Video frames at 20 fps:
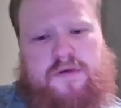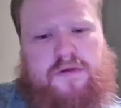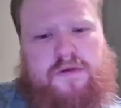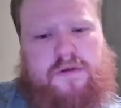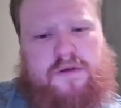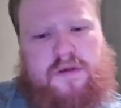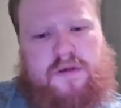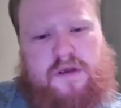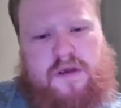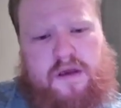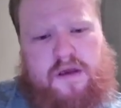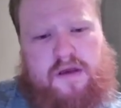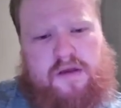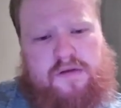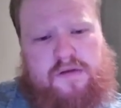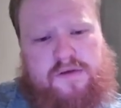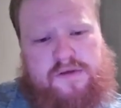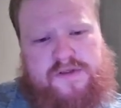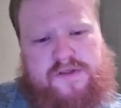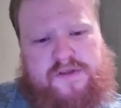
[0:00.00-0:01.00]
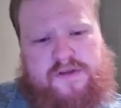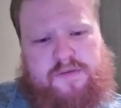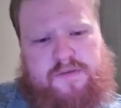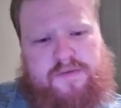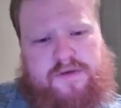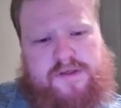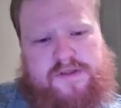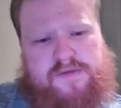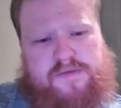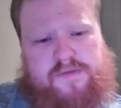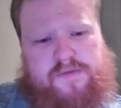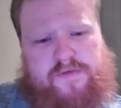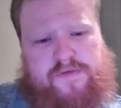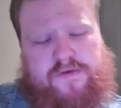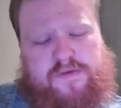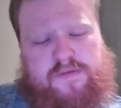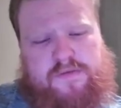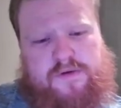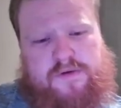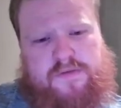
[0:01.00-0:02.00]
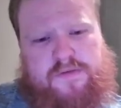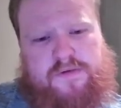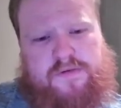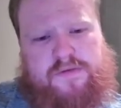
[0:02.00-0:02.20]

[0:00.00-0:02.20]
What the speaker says: E8 looks like the best move at the moment.